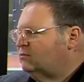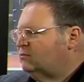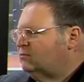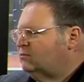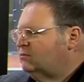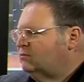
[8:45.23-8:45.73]

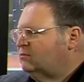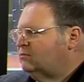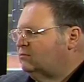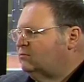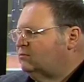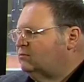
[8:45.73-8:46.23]

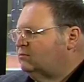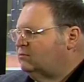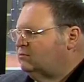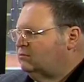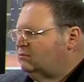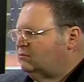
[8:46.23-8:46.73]

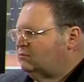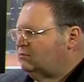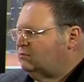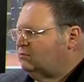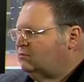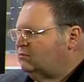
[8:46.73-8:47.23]

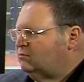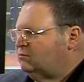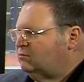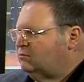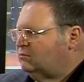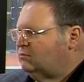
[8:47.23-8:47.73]

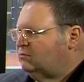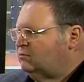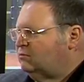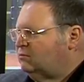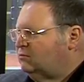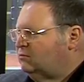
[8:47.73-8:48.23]

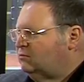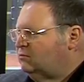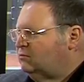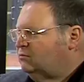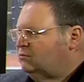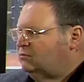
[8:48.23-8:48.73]

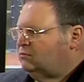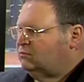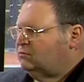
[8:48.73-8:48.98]
[no speech]